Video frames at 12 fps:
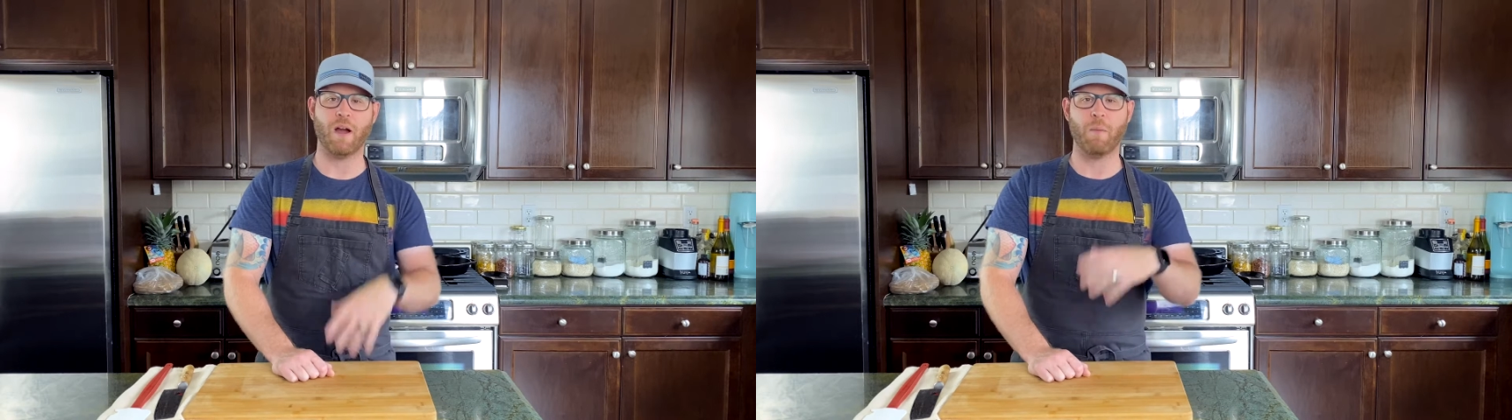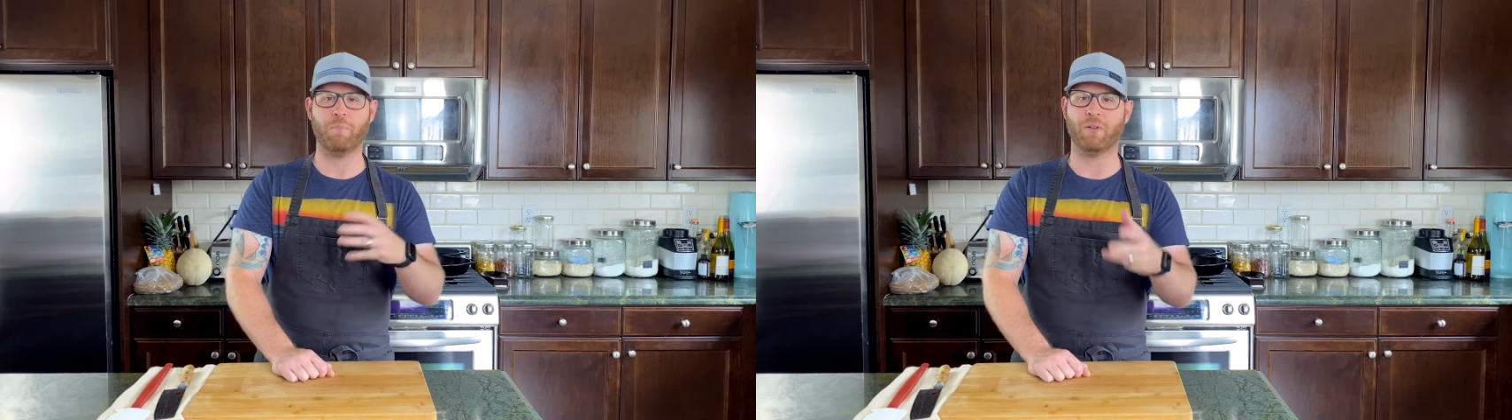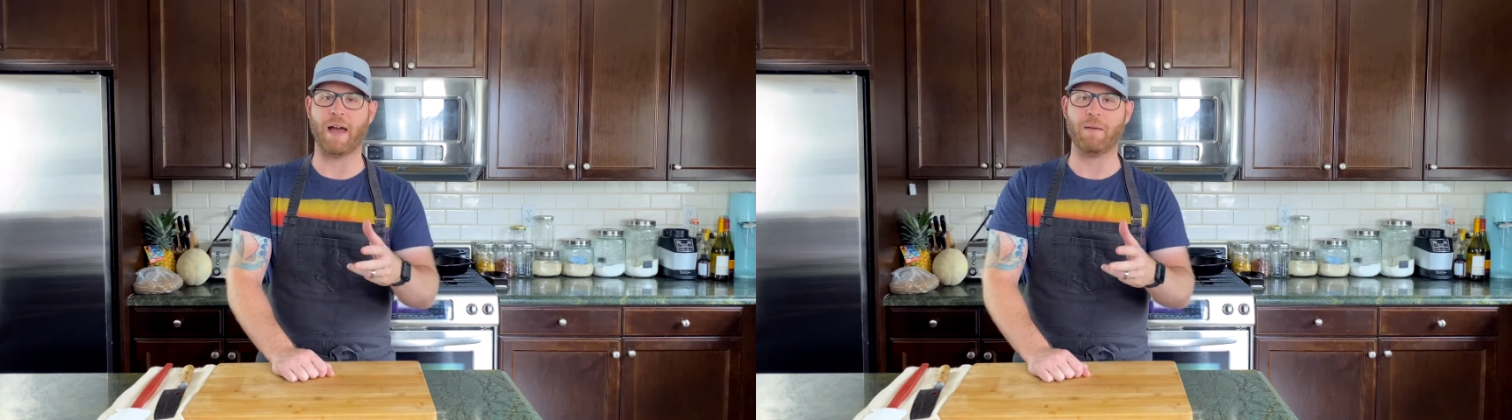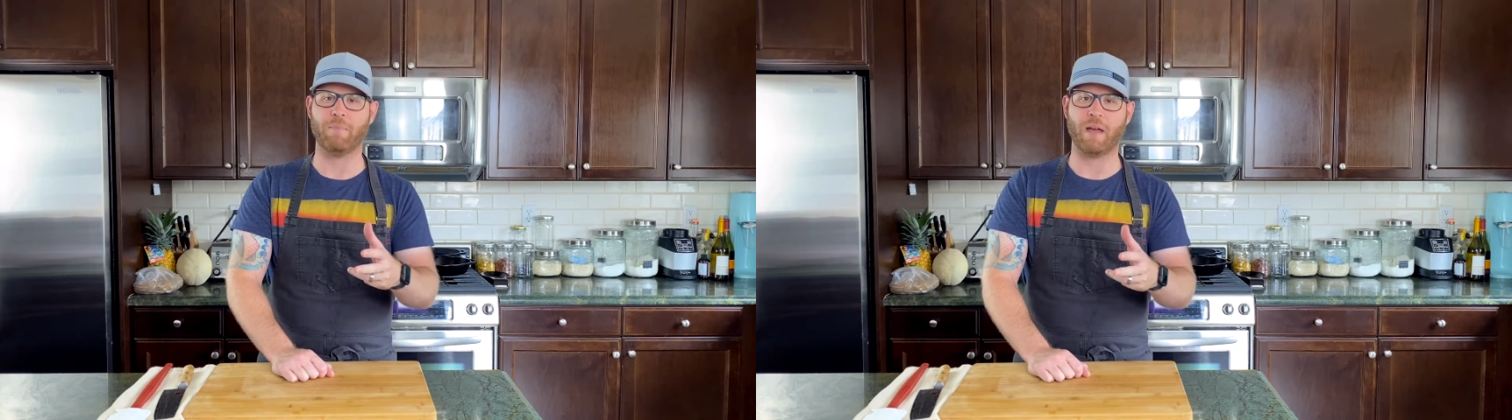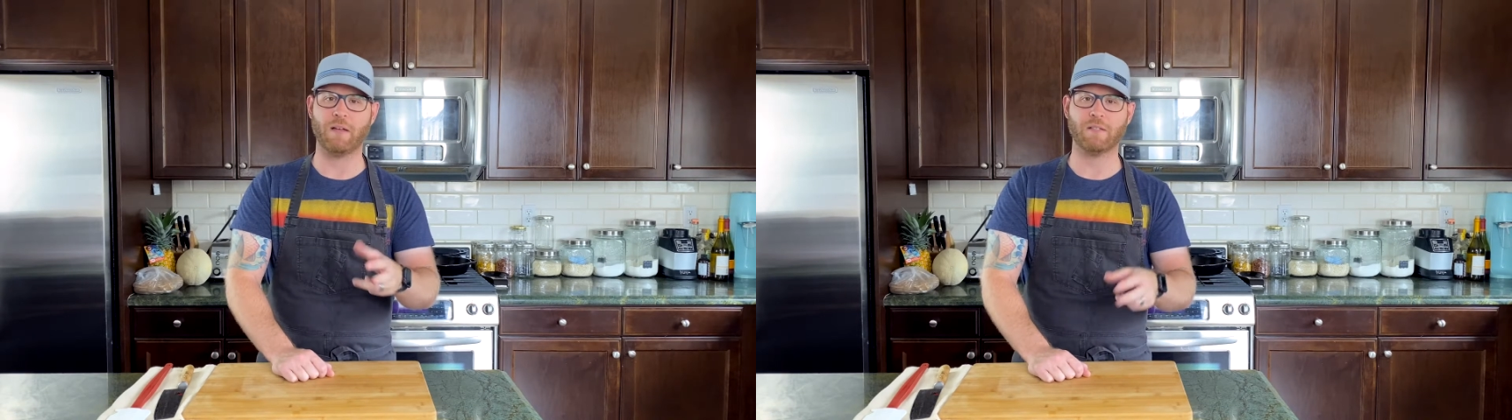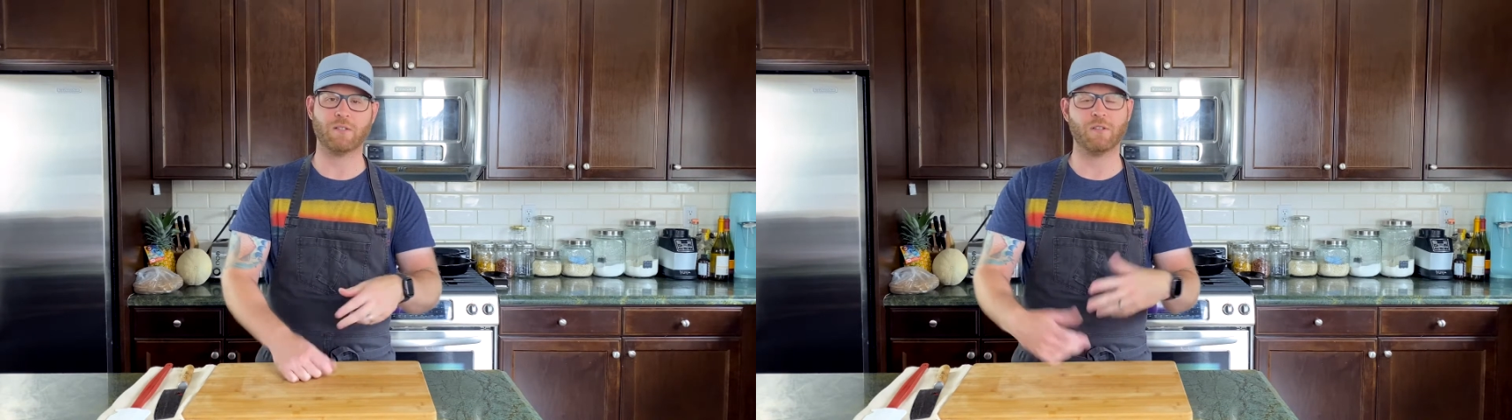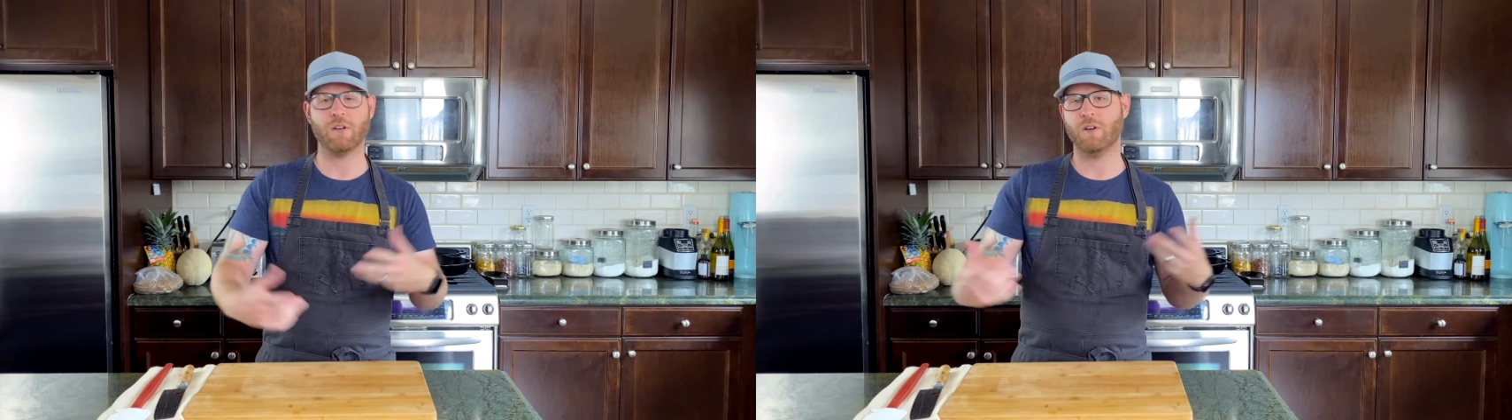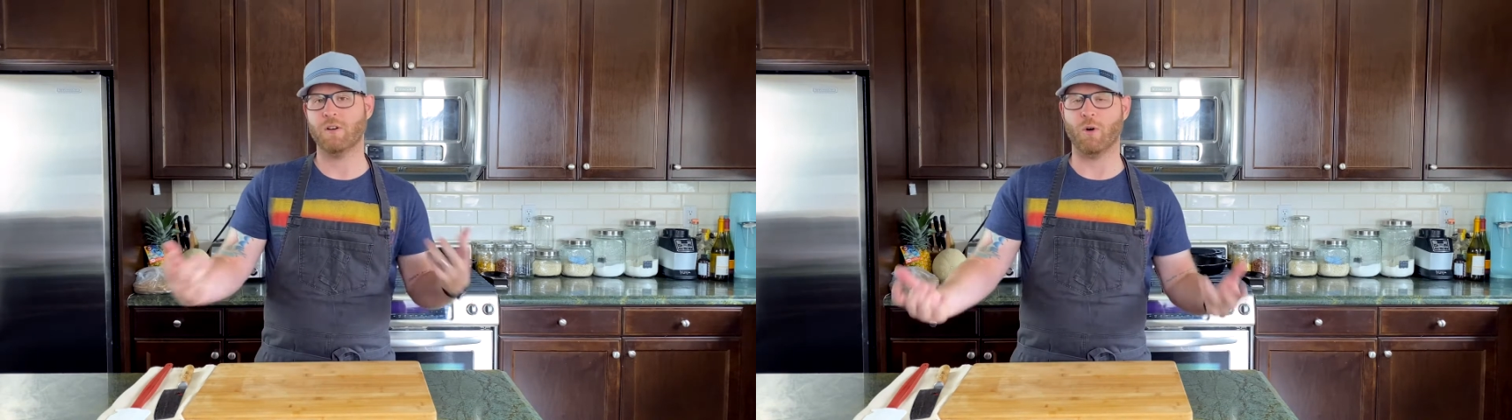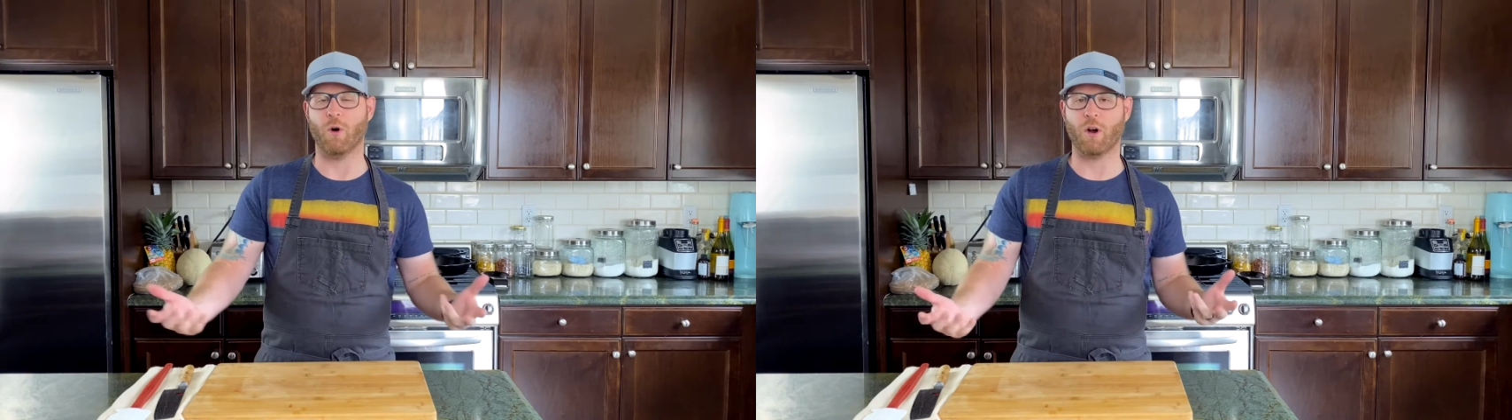plant-based
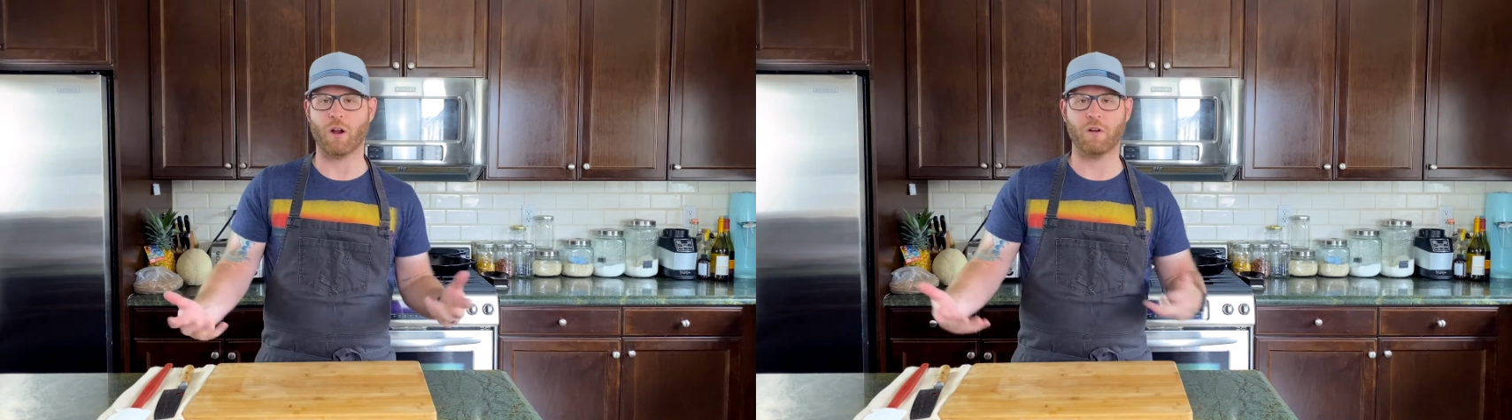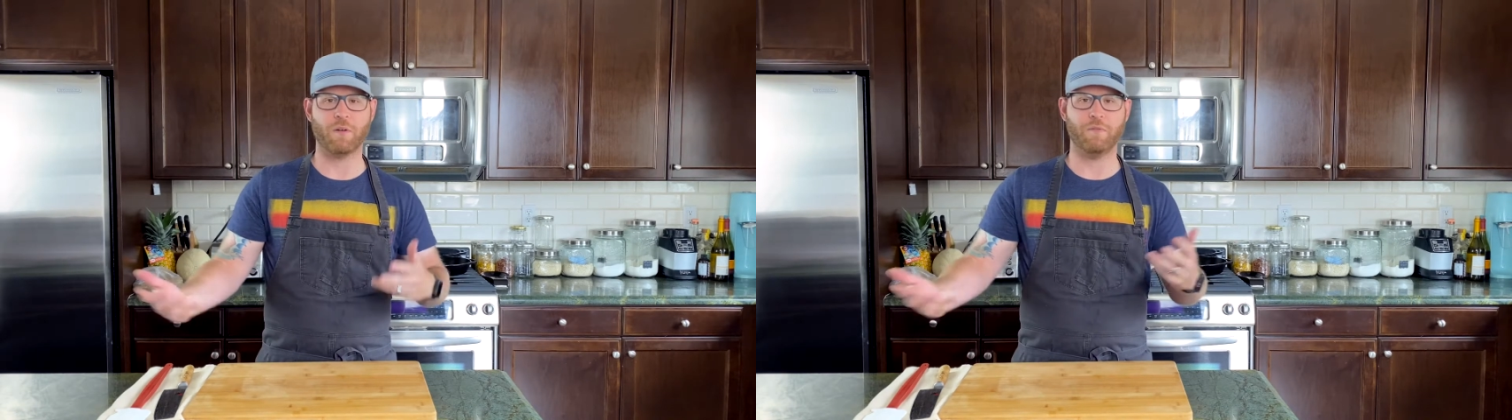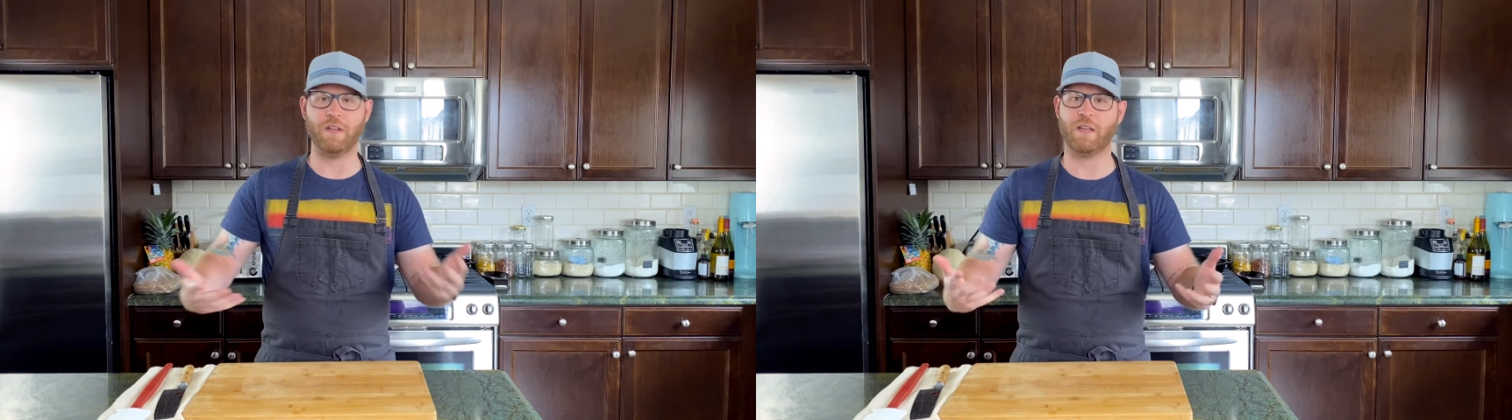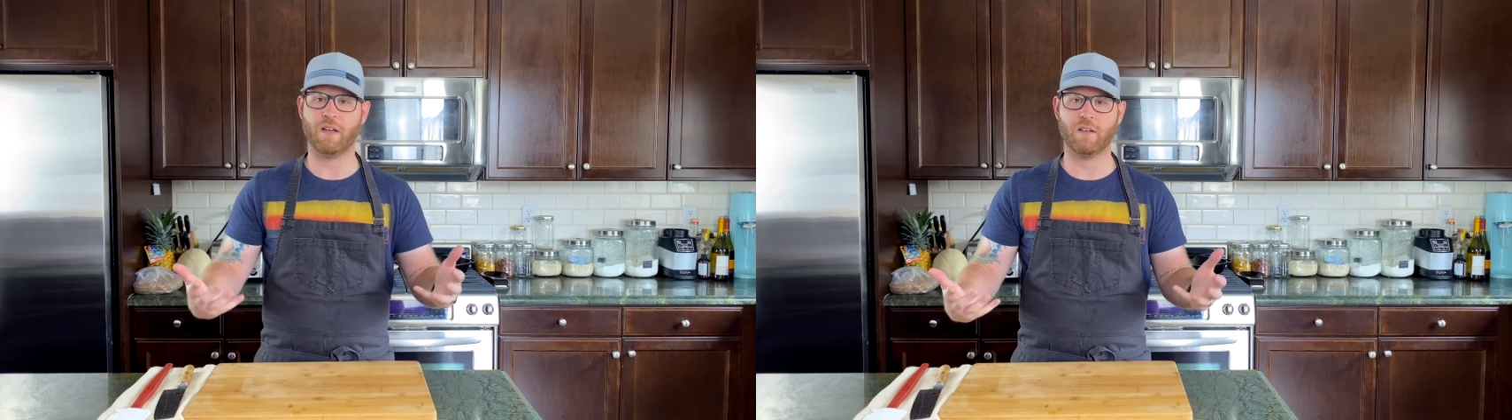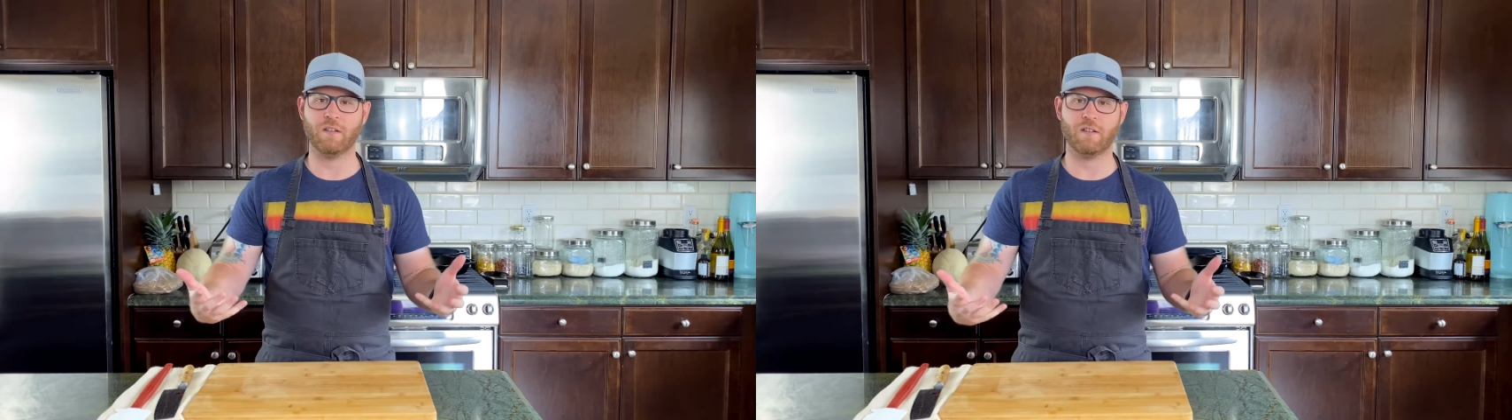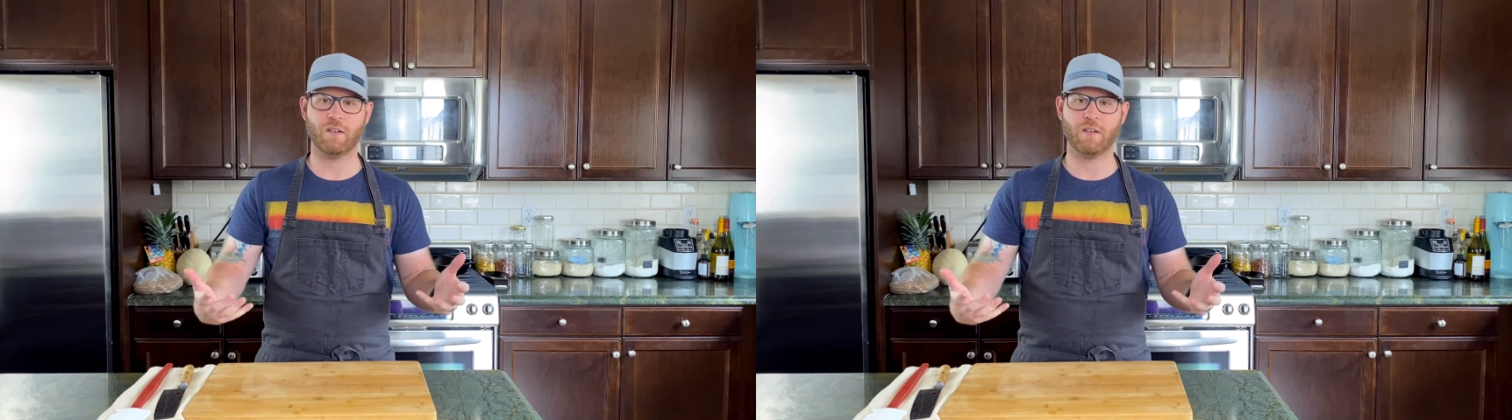or vegan